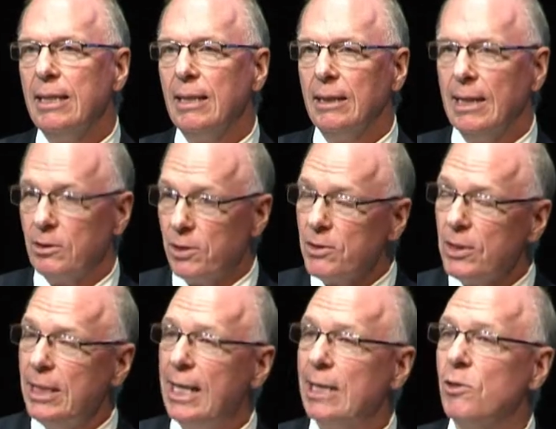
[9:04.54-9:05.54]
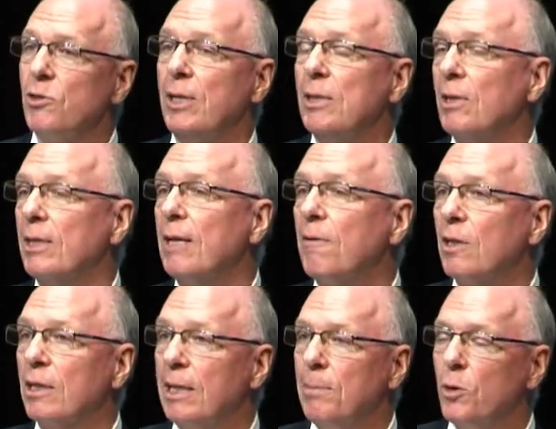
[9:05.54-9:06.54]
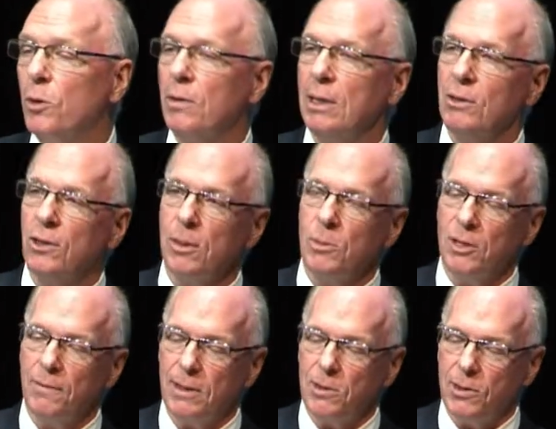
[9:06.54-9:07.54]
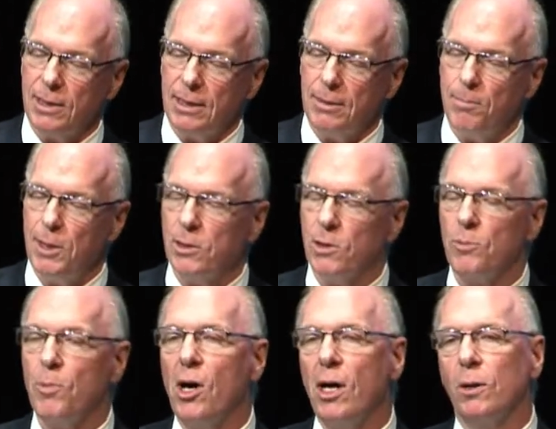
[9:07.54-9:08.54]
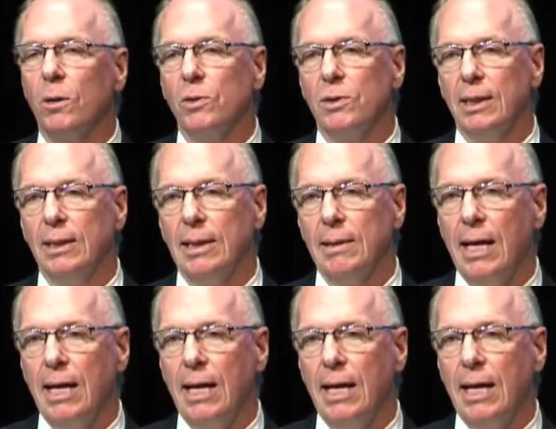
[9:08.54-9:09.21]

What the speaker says: electricity industry significantly, both in terms of its business models and